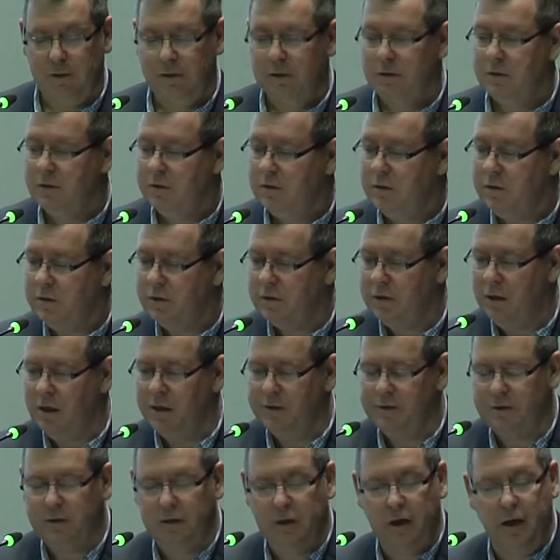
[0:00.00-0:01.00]
Just 2
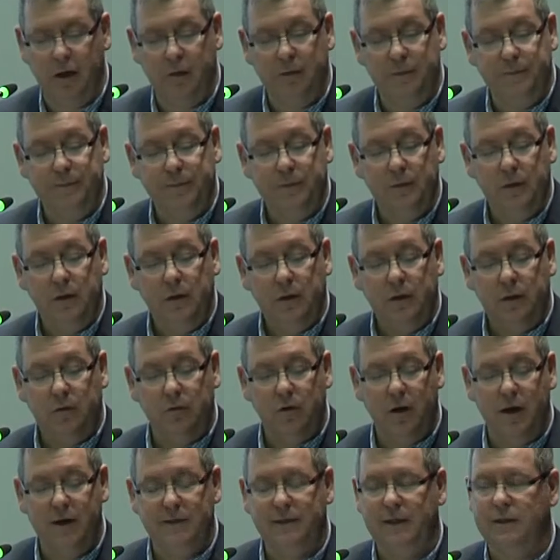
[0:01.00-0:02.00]
slides to go. The
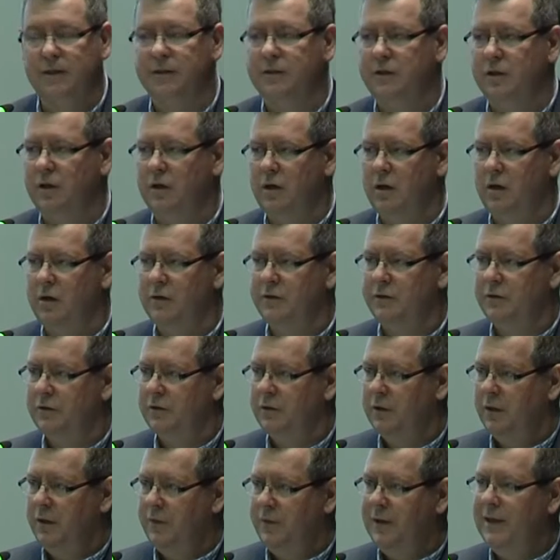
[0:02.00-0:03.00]
rising stars,
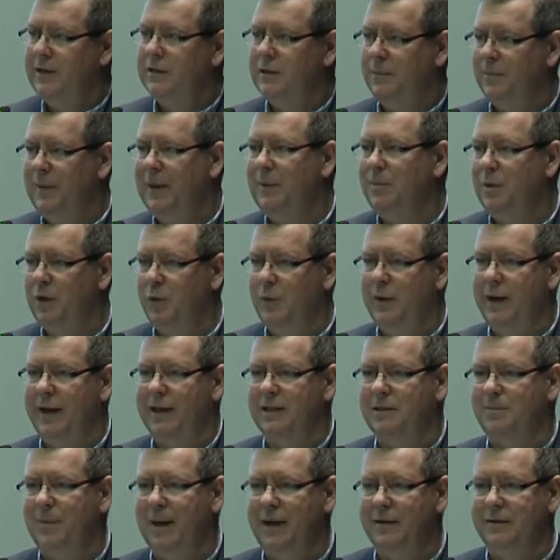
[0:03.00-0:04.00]
these are people who we
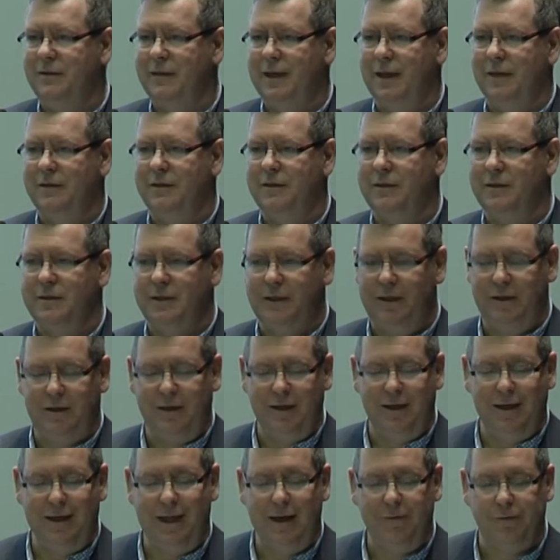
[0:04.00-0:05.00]
expect to get to
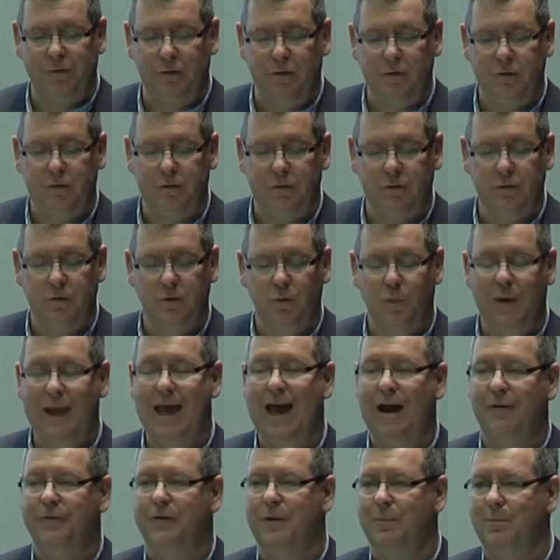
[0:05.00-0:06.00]
senior levels. We
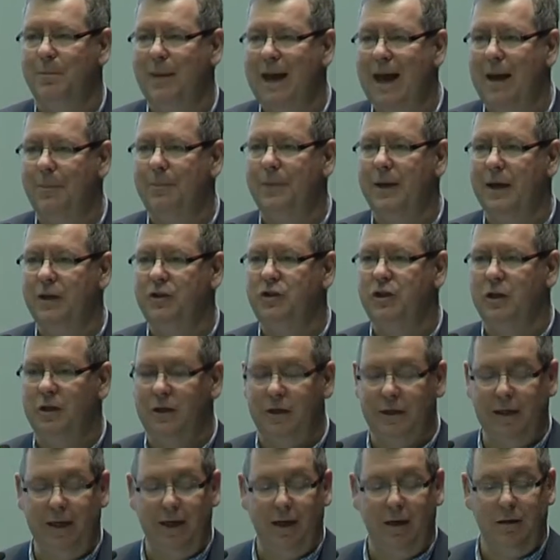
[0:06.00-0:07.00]
have to map their
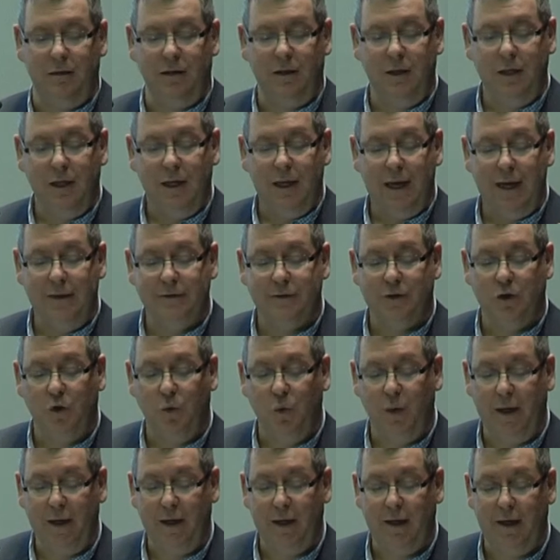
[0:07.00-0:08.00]
journey out as
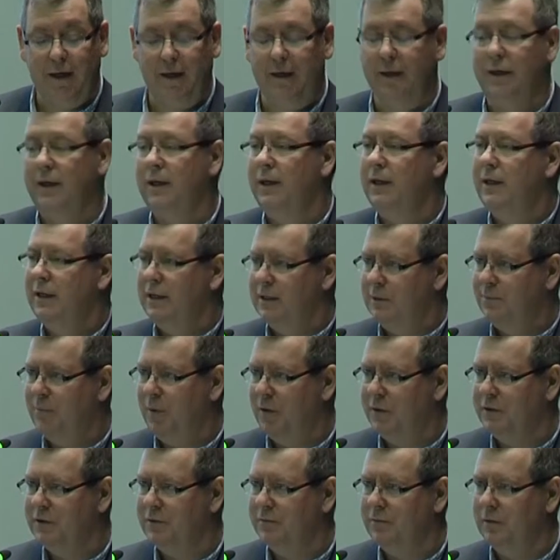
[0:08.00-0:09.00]
quickly as
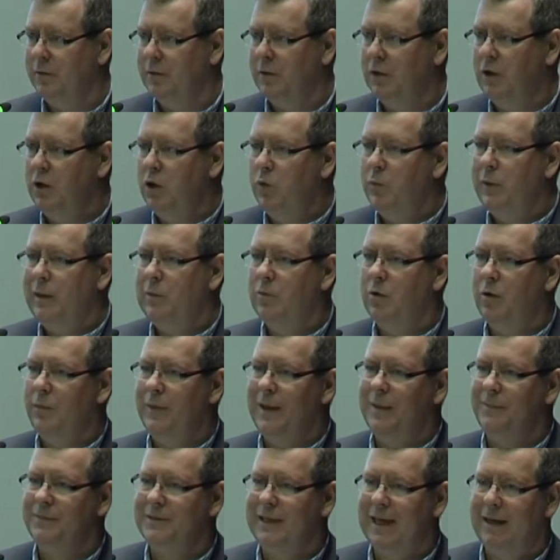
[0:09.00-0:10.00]
possible. We want
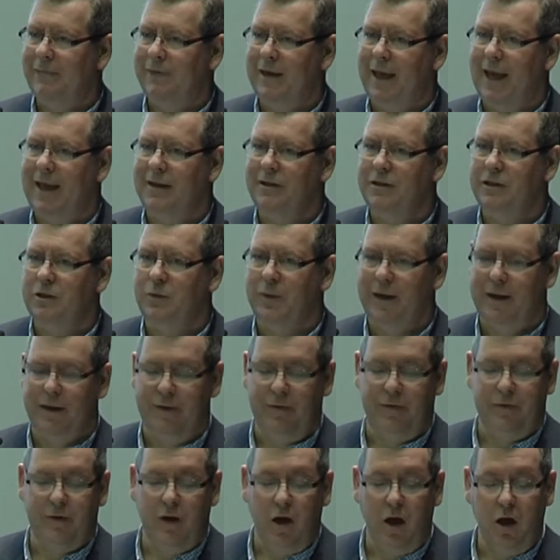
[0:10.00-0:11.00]
them to have
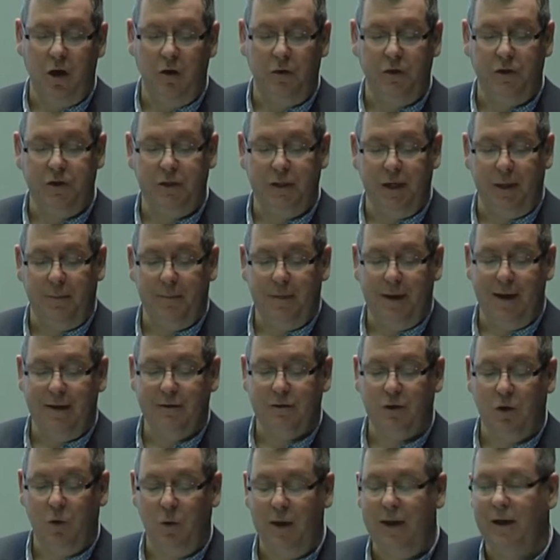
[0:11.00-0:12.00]
end-to-end ownership as
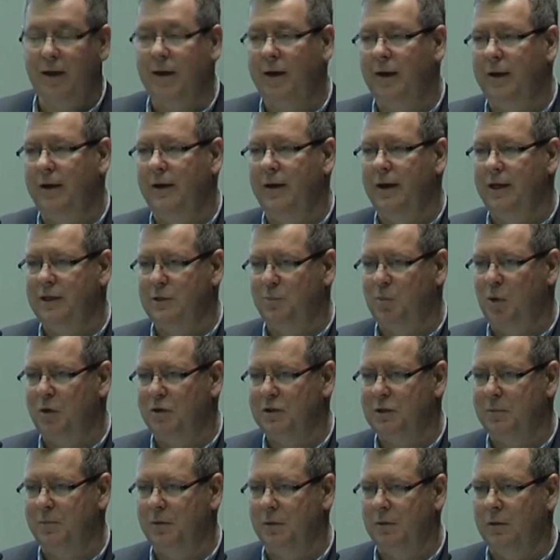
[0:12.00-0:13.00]
quickly as
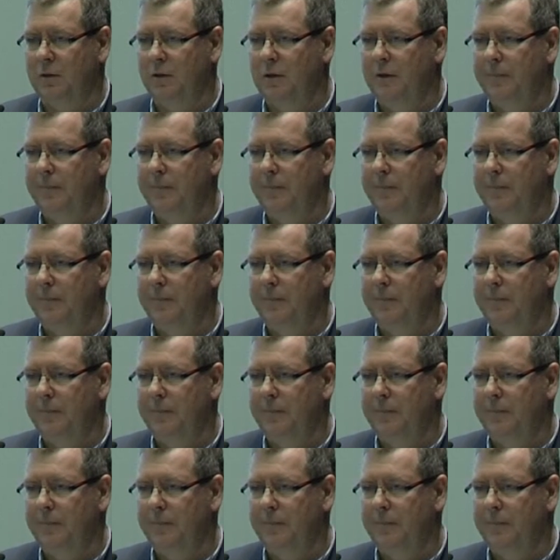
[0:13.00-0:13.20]
possible.